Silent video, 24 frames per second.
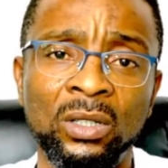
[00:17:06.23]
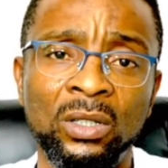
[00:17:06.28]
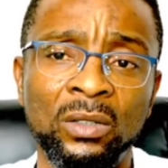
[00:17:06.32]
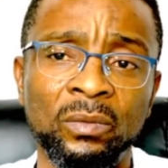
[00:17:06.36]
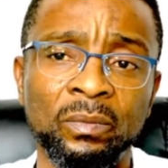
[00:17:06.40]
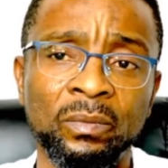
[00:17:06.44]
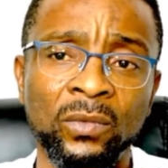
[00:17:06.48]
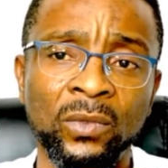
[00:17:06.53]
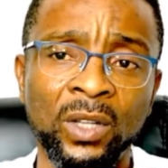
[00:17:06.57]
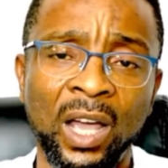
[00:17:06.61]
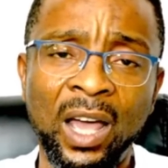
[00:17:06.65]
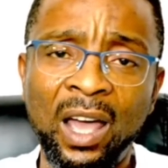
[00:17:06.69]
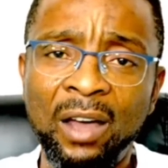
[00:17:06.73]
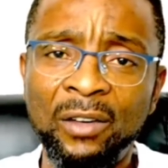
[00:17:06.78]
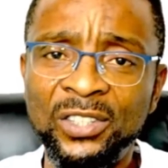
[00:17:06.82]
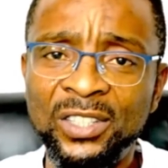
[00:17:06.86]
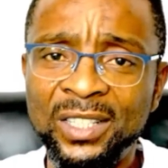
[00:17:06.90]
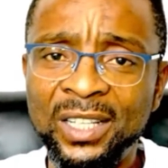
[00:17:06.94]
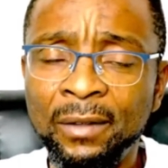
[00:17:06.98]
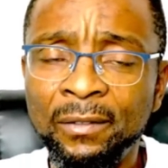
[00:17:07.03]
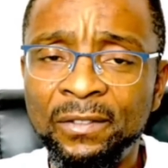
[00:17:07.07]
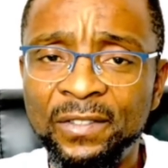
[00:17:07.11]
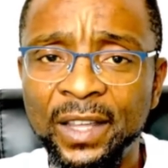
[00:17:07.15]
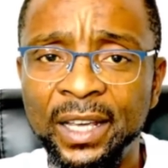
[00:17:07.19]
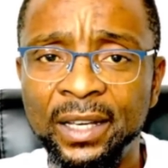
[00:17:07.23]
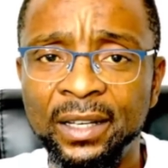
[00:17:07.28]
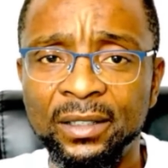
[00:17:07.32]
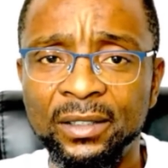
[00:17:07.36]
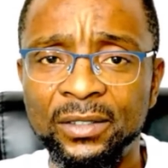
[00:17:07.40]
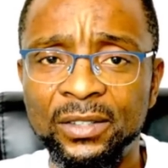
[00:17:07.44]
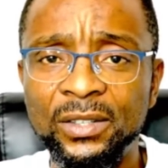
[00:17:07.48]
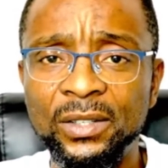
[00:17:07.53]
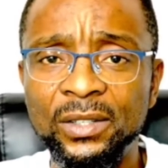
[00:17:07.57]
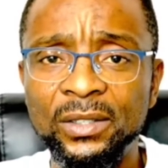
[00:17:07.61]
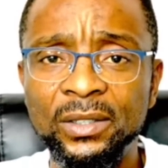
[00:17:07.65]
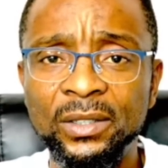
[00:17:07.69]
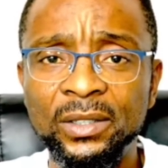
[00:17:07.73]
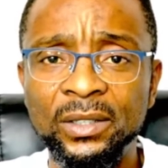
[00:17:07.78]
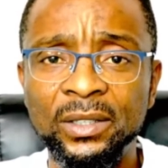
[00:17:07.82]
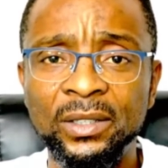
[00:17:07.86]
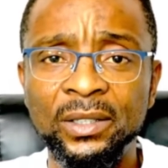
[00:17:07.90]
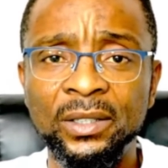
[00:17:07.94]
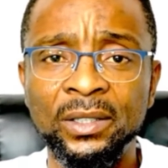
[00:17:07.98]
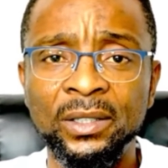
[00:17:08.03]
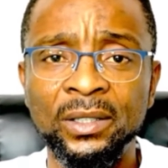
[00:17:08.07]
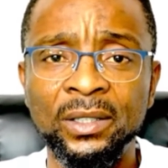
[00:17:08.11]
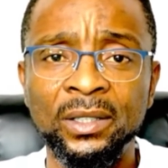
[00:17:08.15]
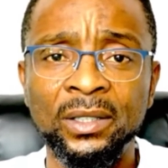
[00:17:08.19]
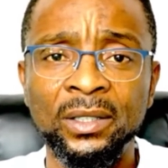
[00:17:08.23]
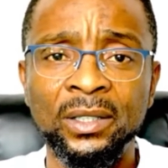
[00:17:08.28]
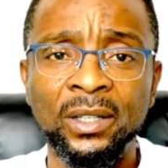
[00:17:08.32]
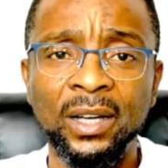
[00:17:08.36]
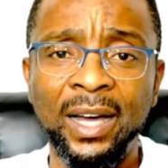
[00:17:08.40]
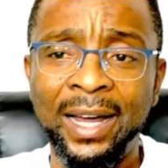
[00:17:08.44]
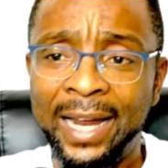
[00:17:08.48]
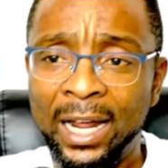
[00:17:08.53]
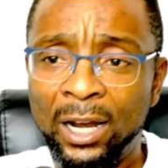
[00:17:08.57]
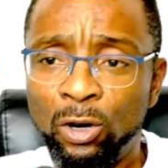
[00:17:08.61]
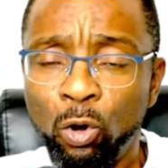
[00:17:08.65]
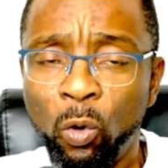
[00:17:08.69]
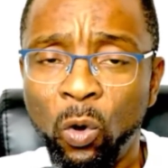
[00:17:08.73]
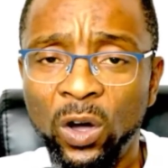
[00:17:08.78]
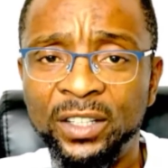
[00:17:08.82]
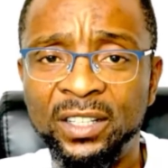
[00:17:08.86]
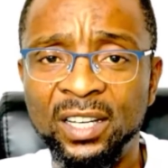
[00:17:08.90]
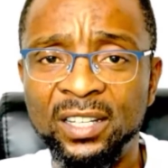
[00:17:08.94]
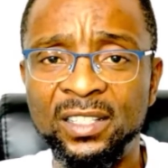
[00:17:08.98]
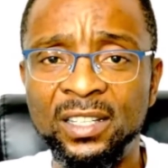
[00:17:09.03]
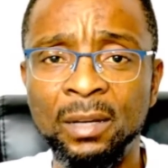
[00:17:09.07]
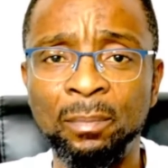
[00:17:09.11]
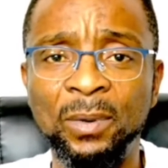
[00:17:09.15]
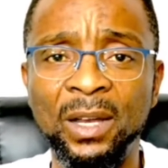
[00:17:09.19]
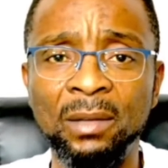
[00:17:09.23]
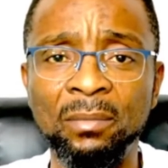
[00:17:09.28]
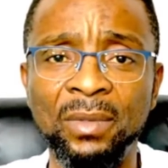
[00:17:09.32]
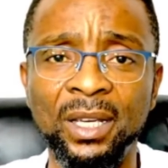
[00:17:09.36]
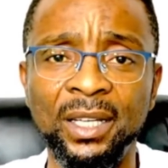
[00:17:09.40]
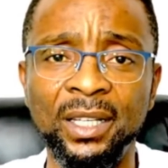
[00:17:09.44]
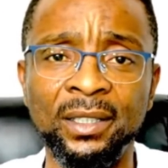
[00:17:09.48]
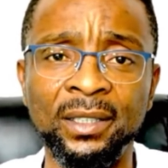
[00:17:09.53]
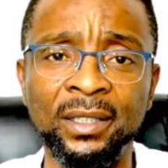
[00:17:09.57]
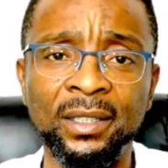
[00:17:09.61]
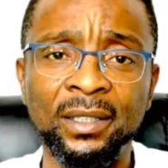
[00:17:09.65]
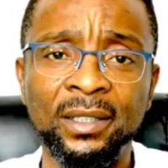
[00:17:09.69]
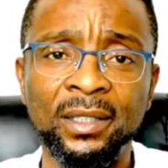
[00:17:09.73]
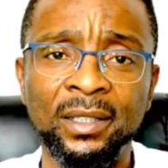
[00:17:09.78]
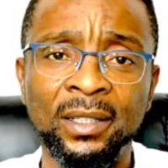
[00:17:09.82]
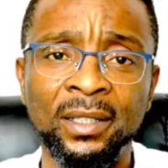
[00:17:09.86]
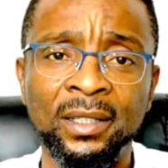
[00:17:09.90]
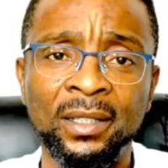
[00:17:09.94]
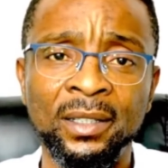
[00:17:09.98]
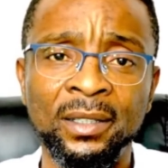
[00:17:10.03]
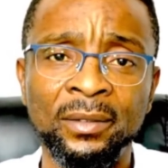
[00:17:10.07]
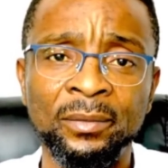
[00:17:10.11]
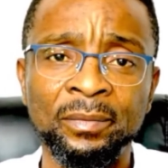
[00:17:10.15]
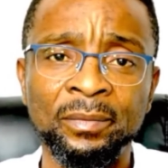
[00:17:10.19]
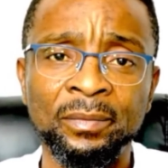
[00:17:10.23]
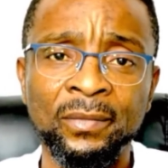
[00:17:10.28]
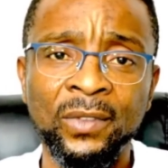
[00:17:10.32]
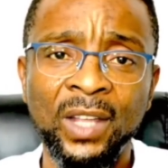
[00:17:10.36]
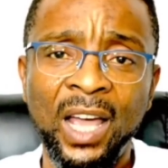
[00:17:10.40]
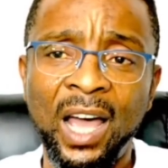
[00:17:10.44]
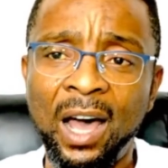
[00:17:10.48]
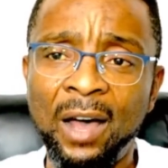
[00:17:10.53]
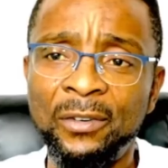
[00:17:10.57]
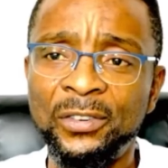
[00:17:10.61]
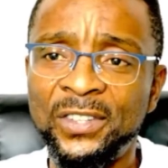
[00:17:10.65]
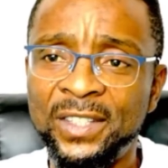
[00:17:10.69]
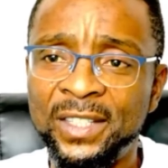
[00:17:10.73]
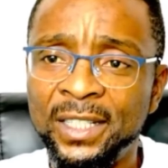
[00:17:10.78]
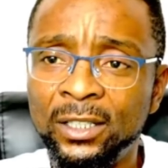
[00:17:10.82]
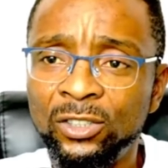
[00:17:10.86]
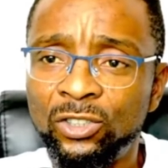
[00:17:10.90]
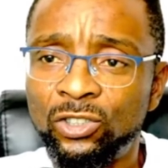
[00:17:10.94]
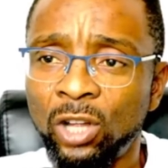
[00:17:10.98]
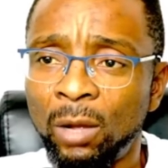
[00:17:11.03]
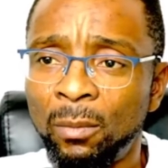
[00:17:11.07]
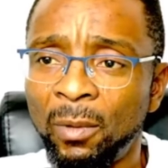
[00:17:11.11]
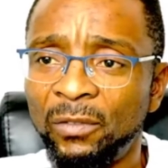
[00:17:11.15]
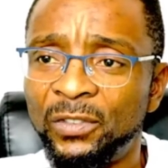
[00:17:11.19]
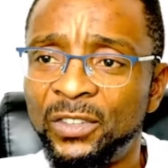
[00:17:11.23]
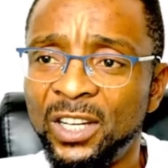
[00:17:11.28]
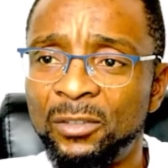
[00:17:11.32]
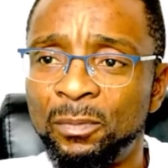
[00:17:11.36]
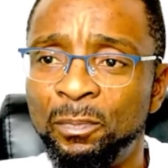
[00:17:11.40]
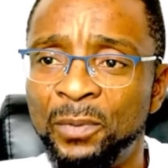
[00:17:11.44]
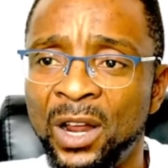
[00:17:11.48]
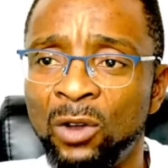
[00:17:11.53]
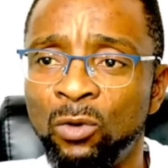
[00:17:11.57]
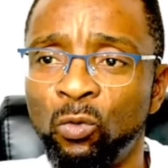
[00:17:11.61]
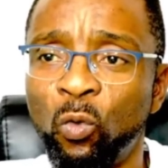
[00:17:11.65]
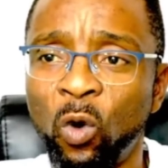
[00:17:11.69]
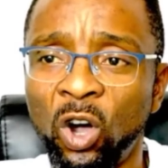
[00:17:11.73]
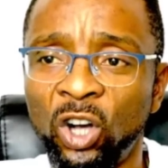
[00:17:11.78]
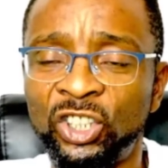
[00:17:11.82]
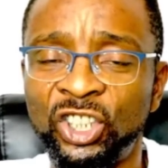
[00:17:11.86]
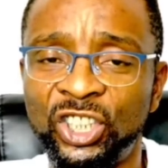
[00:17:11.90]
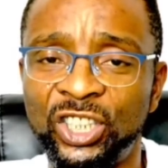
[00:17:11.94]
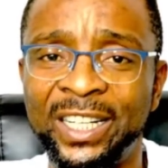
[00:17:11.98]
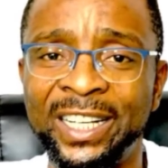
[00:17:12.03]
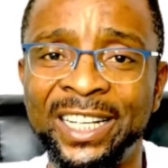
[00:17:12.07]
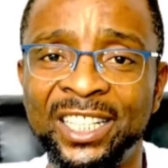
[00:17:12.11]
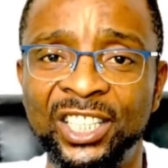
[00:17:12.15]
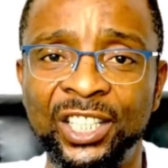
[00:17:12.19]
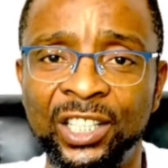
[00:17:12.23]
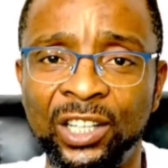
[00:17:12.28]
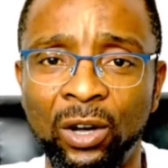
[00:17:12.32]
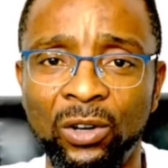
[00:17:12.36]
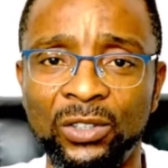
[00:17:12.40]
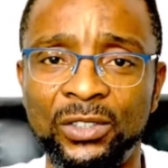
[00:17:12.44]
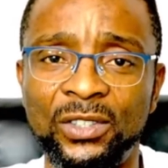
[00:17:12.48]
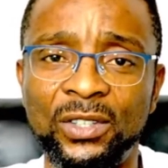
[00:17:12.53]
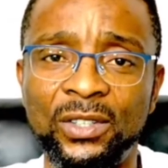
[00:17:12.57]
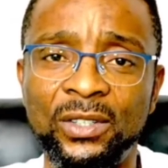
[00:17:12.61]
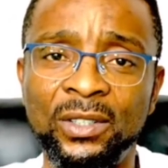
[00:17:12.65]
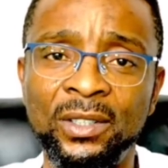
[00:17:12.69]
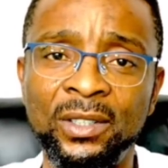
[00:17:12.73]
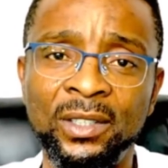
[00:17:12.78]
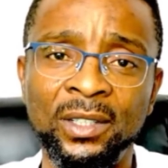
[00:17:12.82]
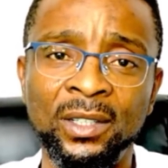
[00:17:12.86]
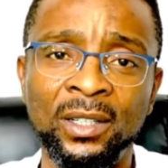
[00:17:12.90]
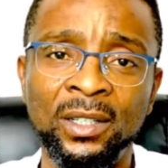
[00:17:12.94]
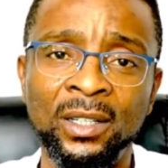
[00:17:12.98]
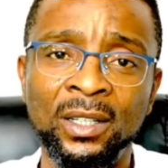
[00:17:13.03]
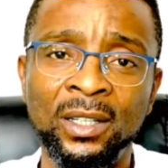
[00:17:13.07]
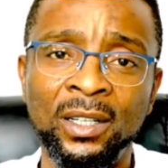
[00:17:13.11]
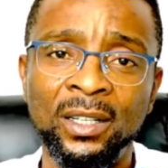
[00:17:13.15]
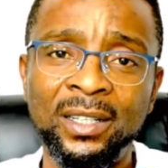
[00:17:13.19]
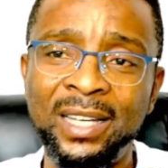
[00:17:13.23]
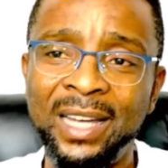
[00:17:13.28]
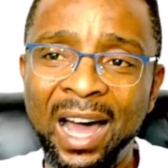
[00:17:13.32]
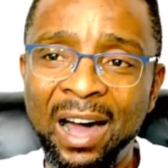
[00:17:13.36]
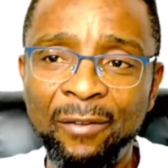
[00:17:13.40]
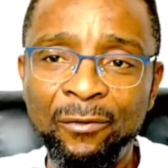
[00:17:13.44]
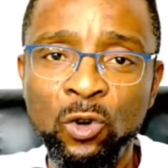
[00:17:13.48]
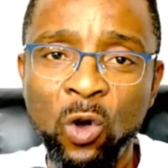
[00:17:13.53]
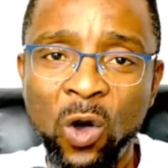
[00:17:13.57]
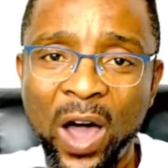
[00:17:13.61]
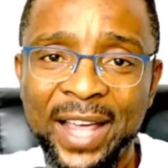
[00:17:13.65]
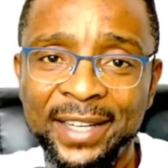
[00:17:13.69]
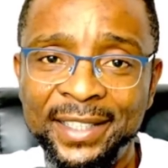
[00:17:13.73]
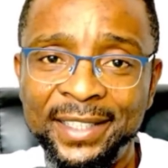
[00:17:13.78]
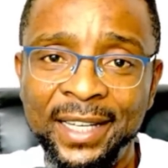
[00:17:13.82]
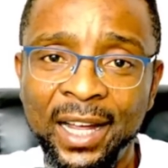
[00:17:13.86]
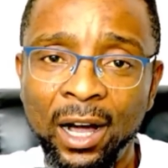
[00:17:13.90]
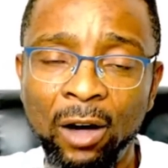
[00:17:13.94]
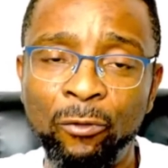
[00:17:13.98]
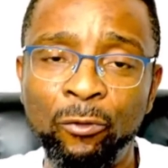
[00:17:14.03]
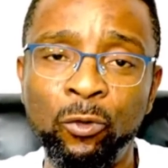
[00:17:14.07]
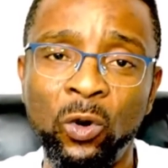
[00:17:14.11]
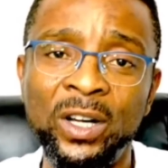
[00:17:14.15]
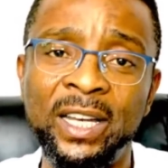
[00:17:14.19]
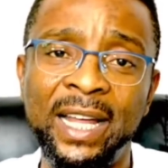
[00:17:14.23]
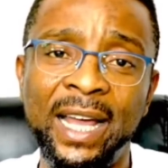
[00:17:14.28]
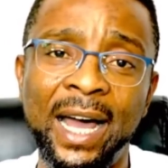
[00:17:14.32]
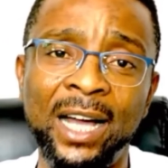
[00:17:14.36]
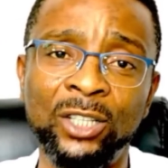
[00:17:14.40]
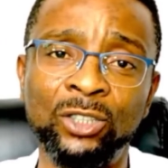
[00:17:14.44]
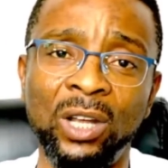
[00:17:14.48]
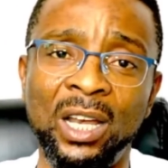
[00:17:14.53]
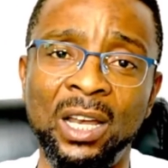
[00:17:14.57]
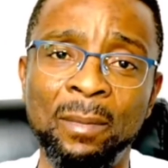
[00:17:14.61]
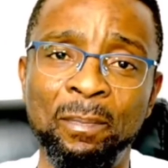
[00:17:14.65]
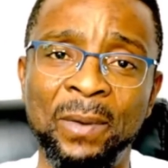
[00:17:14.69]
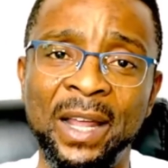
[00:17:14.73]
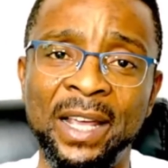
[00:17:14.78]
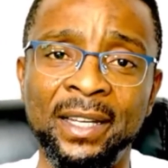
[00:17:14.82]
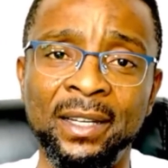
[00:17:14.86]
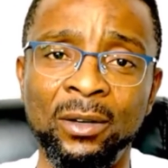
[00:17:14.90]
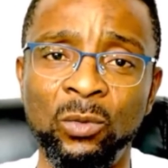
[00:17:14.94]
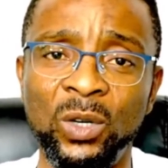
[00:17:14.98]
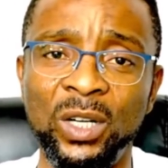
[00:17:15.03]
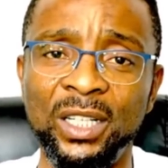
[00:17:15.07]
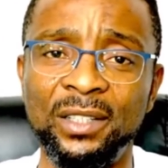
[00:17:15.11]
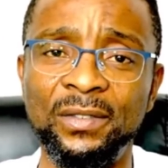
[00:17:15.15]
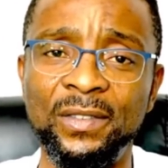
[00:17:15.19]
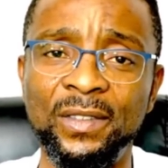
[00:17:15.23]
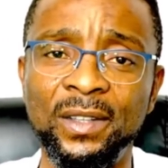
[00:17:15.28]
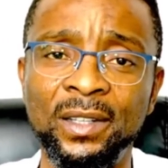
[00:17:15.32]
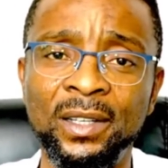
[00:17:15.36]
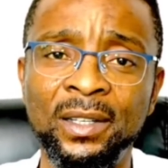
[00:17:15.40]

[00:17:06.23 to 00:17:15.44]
I have seen things, and I know what this simply means. I have seen some of these brainwashed idiots. They have no idea of what they are actually playing with.